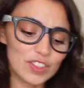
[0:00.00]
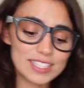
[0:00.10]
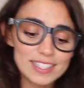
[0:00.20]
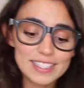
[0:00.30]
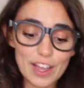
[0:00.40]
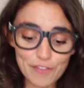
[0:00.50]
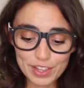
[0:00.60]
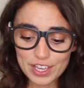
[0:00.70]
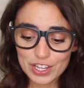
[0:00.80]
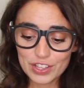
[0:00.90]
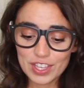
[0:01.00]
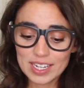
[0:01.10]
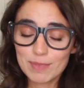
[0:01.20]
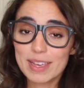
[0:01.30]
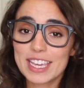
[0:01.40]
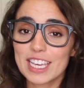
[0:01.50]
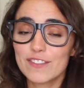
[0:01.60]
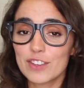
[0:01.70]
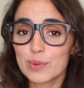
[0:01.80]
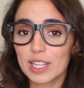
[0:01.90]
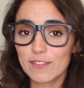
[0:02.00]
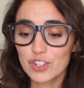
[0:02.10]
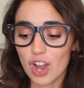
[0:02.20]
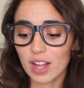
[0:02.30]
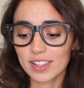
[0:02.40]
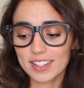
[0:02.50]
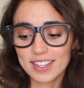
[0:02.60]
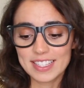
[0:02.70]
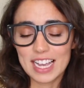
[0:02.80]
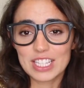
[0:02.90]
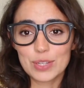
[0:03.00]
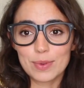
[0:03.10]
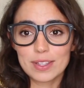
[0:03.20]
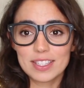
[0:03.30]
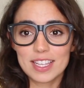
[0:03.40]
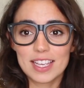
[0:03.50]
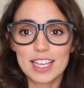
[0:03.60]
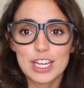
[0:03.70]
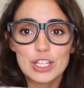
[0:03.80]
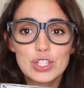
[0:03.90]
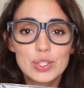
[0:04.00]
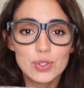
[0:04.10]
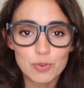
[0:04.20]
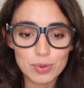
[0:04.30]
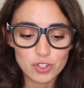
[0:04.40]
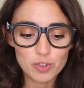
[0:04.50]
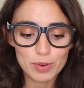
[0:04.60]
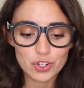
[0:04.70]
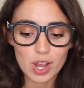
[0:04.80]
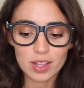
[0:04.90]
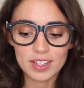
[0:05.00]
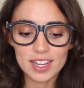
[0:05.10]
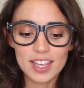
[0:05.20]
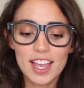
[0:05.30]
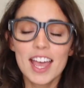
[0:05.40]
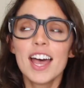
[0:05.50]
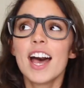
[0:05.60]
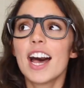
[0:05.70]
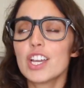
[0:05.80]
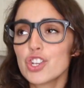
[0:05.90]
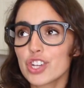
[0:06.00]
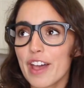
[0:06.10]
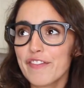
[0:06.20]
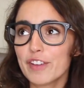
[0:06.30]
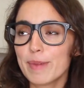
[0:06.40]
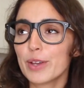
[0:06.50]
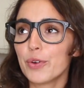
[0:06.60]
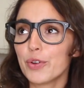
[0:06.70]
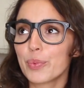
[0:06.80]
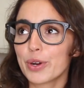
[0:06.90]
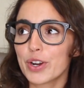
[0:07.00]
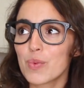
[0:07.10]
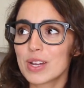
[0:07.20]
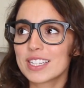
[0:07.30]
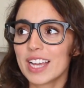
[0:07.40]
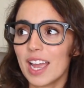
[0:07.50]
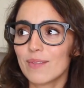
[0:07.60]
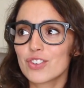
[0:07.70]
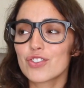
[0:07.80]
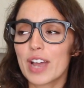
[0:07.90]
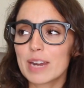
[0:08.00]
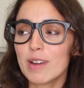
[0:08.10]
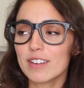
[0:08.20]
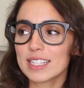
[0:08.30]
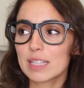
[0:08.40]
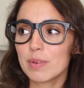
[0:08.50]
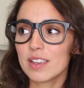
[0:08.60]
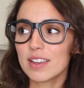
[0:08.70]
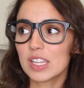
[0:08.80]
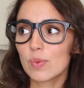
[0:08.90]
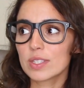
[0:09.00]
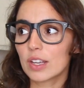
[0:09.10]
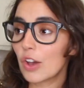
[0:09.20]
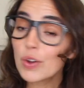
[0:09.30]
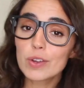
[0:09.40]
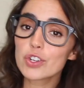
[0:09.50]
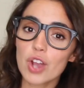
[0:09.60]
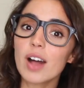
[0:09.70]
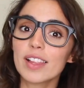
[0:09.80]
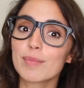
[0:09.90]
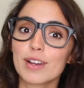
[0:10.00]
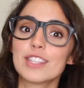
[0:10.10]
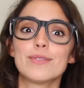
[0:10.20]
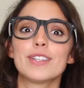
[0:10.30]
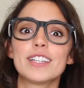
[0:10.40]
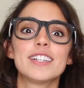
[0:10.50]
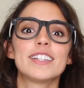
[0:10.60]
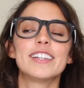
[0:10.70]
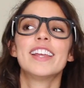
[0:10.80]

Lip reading: This is definitely a good thing to make if you love chocolate, because as you can see, it is super, super chocolatey. A chef at my old work one time tried my recipe and he was like, oh, your chocolate bread's really good.